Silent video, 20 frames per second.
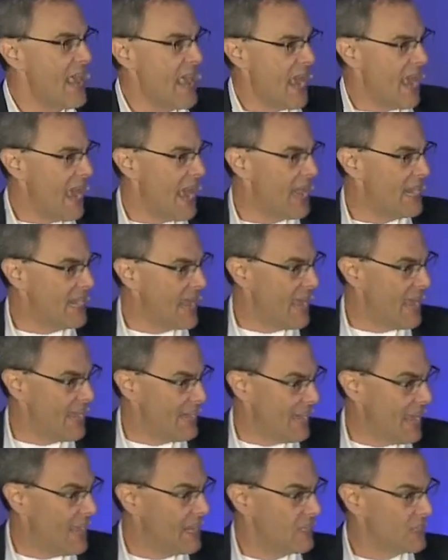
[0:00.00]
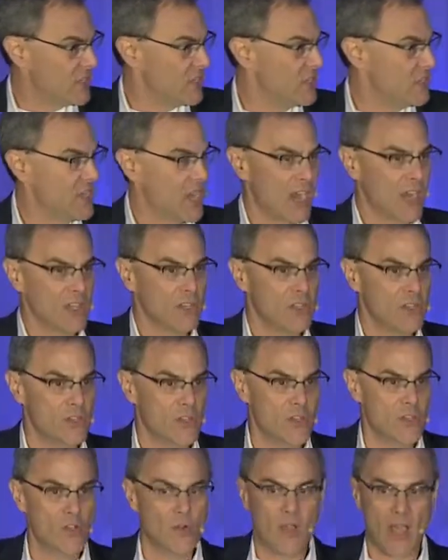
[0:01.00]
And it's an entirely
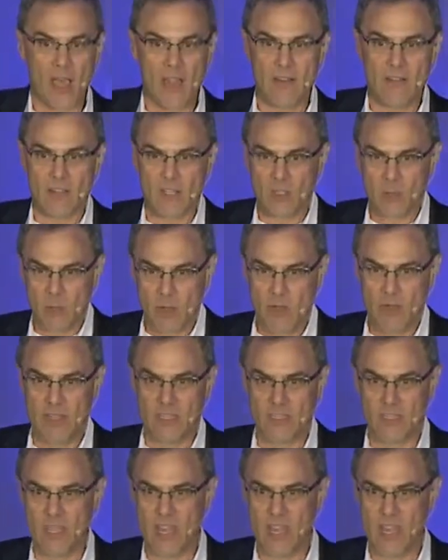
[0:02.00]
new kind of experience